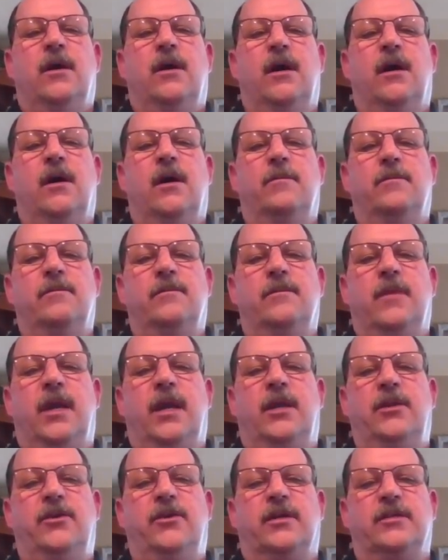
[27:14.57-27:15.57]

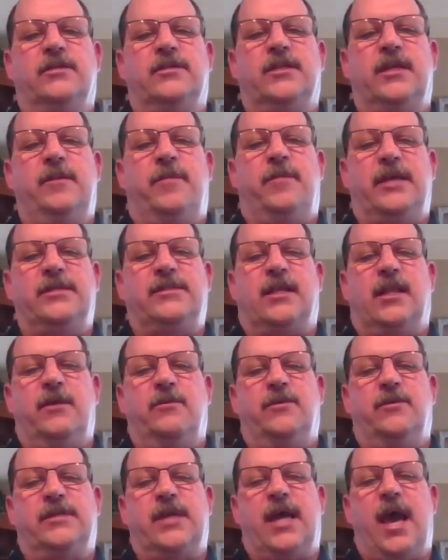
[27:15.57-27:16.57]
And you can see
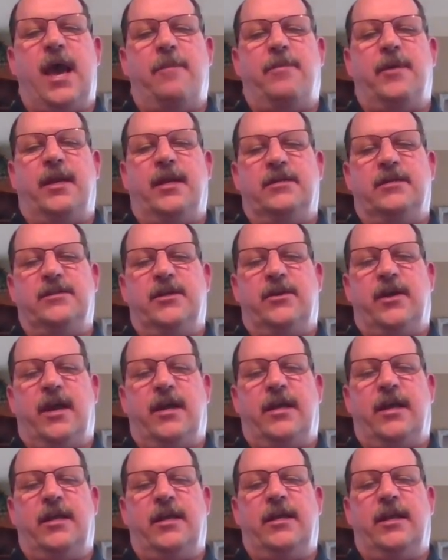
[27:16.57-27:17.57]
basically what's happening is they're
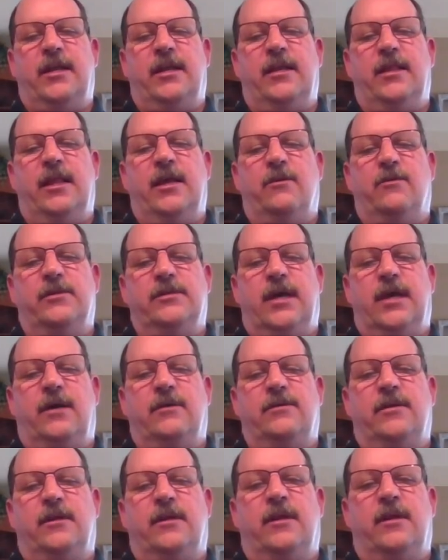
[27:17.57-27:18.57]
not getting any liquids
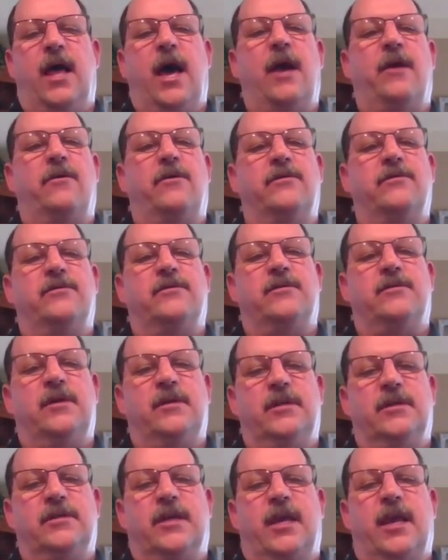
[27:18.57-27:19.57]
out to the laterals
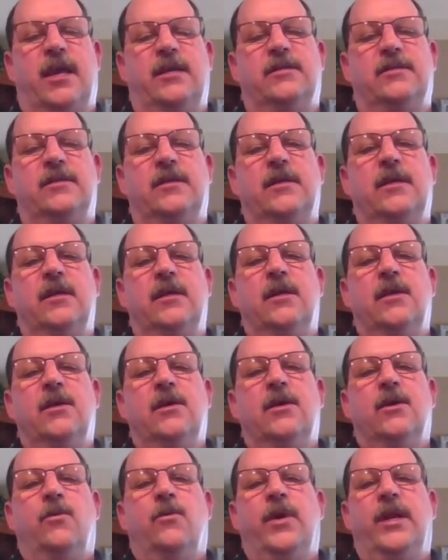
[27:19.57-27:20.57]
in this case.
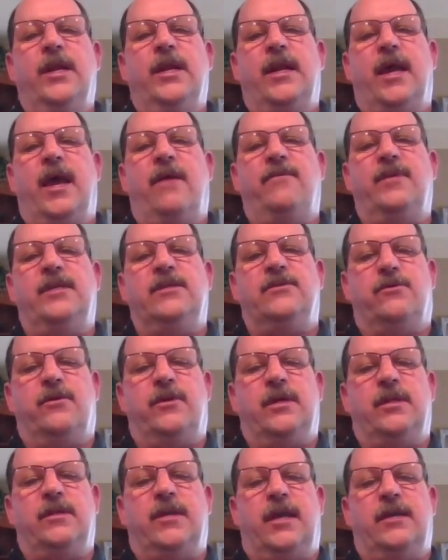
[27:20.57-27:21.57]
We didn't have these
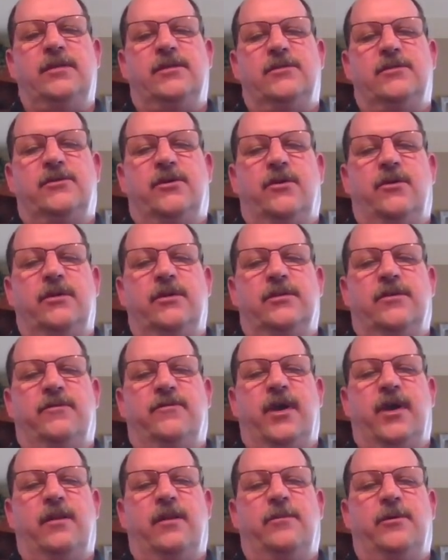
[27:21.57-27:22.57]
orientation drawings
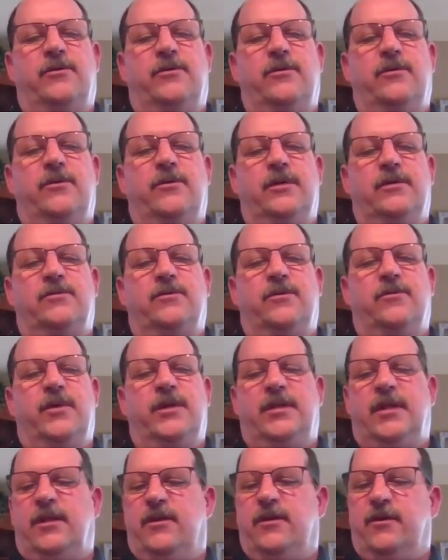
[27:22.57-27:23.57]
available to us when
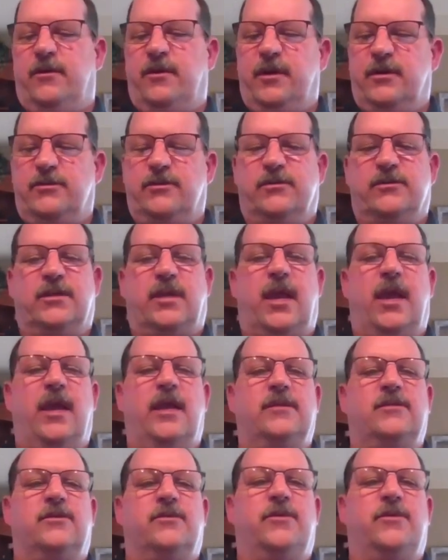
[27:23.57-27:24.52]
we did the initial scan.